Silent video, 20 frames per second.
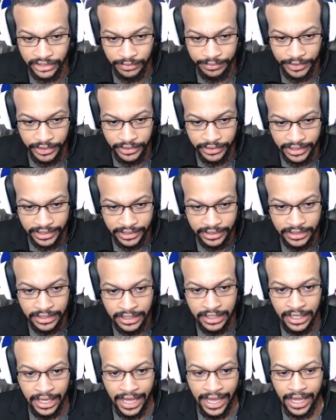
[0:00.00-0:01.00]
building.
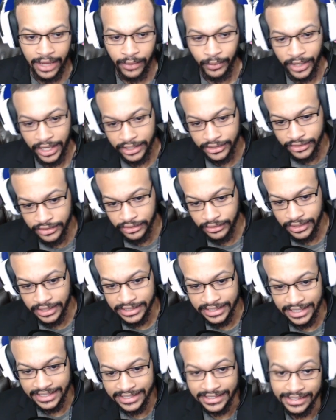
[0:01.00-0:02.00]
And what I do
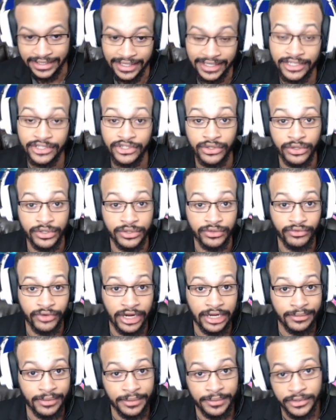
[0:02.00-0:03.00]
is I see that he started to
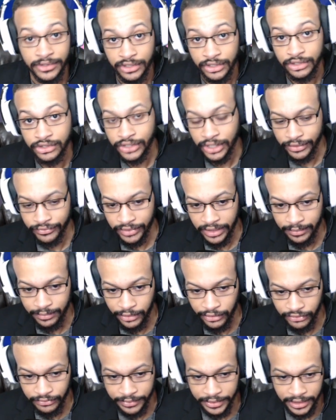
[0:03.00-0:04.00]
ramp up. He's going to try to ramp
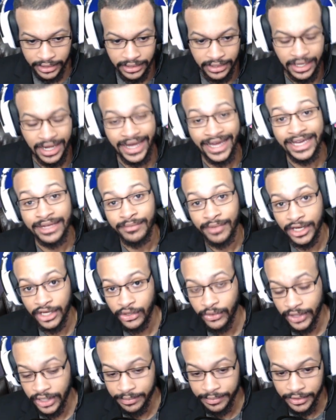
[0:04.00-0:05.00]
over me. I hit my
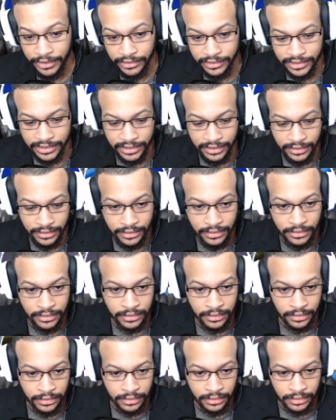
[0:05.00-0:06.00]
quick build,
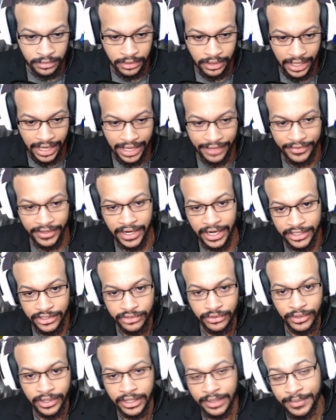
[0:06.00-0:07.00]
and then I
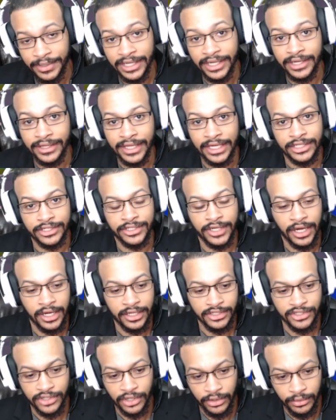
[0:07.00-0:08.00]
do end up landing that
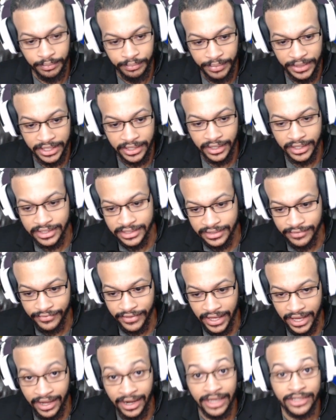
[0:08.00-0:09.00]
shot. So because of
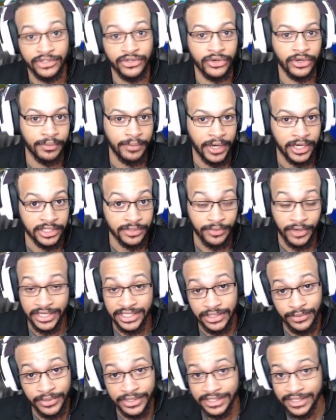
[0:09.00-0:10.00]
that, I took him by surprise.
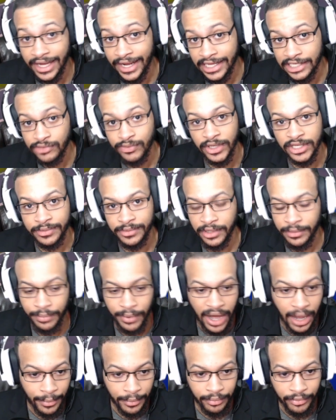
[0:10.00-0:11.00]
He was not expecting me to
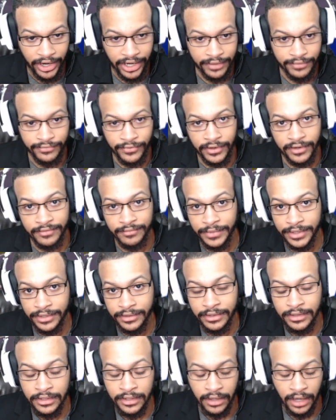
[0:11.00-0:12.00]
pop up right in front of me.
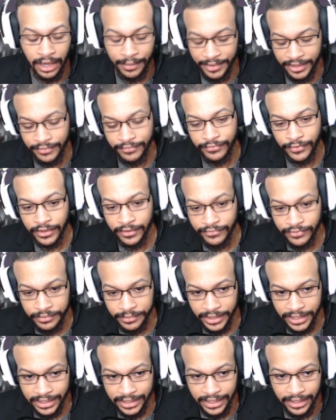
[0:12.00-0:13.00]
In front of him
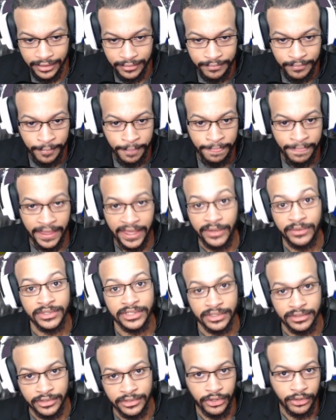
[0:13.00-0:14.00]
like that. He was,
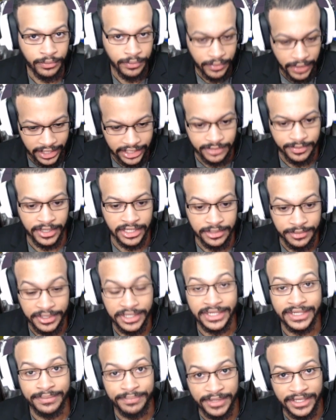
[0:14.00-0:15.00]
expecting me
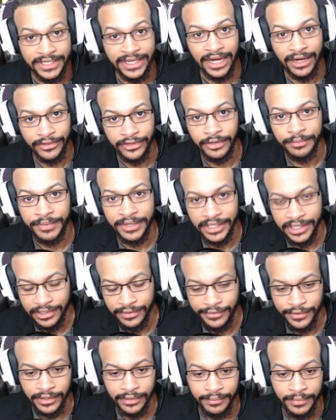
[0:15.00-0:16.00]
to be down there
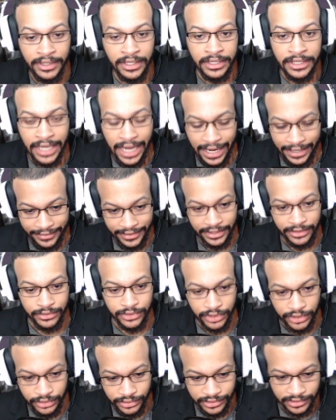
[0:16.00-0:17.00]
beneath him, and then he was
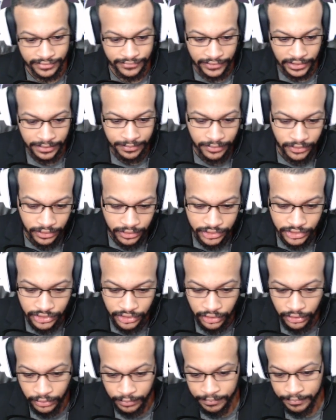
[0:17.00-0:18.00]
going to use his flamethrower.
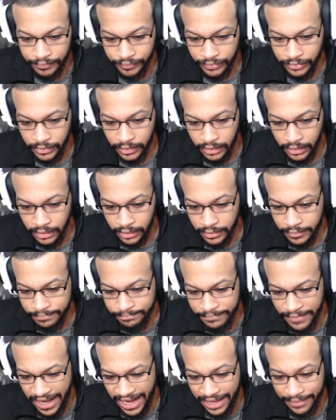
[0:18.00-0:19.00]
So
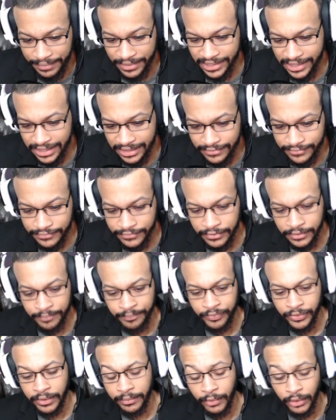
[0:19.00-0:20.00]
I believe
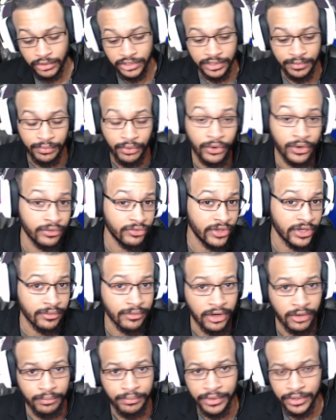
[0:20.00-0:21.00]
the most important thing
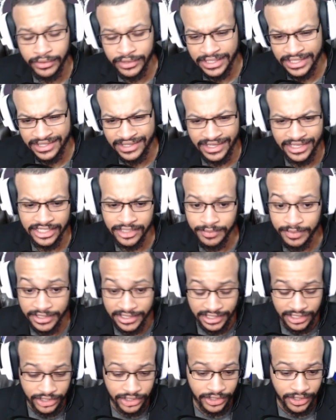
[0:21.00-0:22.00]
about building is
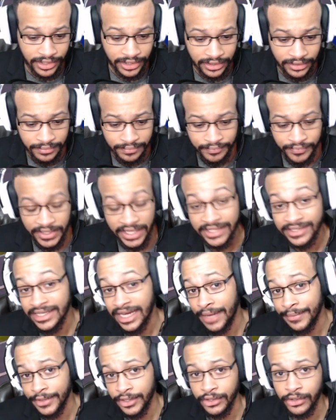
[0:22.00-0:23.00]
positioning and
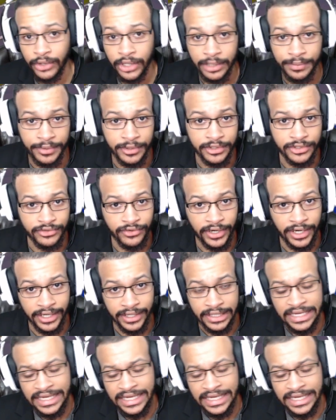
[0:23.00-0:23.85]
timing your quick builds right,